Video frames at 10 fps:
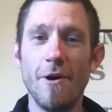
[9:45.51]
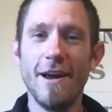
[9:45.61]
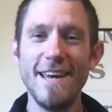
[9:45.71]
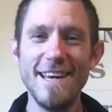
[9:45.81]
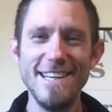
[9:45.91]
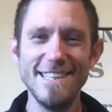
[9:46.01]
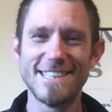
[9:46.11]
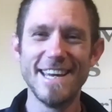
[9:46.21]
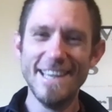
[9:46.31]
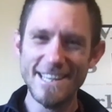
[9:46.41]
right?
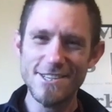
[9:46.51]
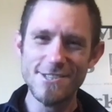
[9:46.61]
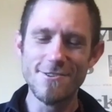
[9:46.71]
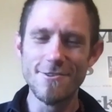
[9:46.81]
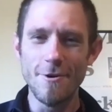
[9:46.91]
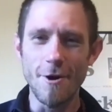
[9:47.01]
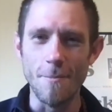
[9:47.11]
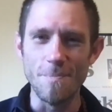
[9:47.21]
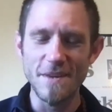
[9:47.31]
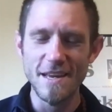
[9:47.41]
This is your new
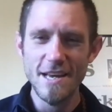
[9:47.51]
home.